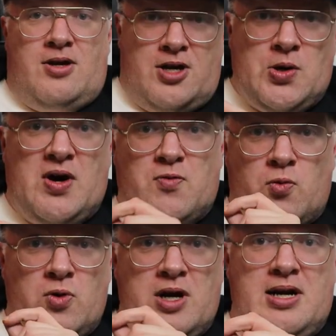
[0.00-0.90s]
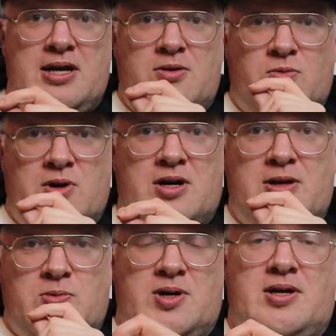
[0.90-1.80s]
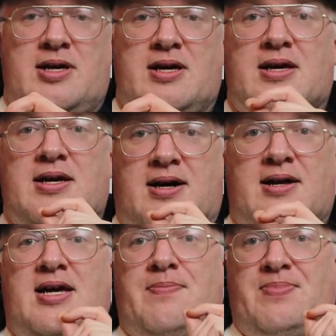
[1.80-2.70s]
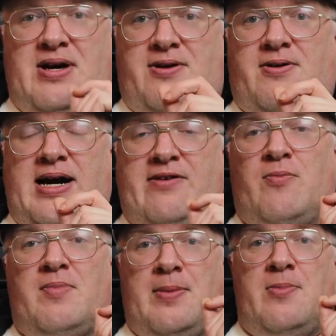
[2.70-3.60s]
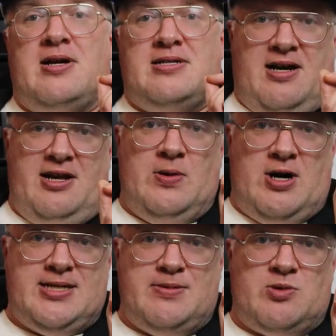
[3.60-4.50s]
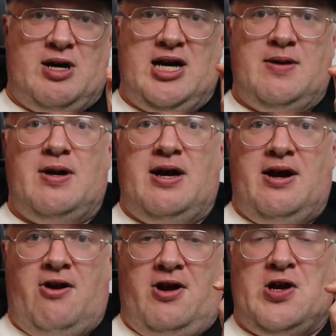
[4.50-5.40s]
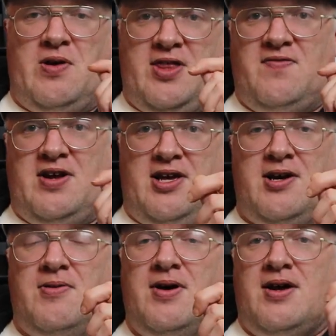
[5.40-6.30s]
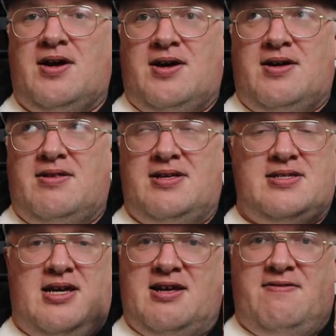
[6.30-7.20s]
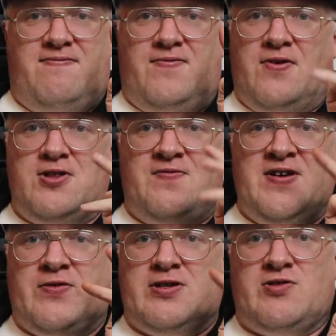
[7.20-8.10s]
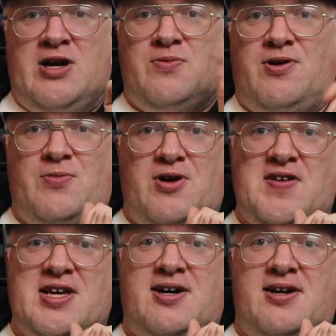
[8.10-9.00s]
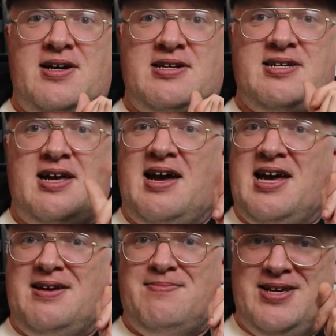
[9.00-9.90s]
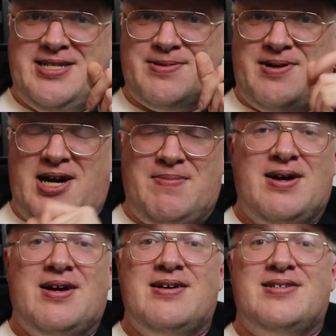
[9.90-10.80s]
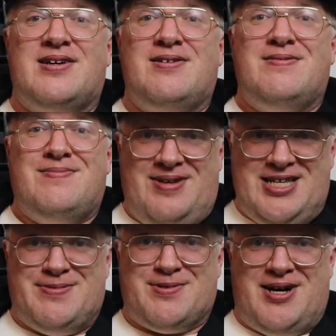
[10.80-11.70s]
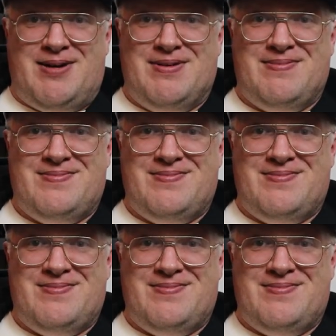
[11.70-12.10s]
You know, I've really, really, really got to get better at remembering to tell you all to subscribe earlier in the video. This is like the fourth or fifth straight one where I've had to cut in and say, hey, please subscribe. So, please subscribe.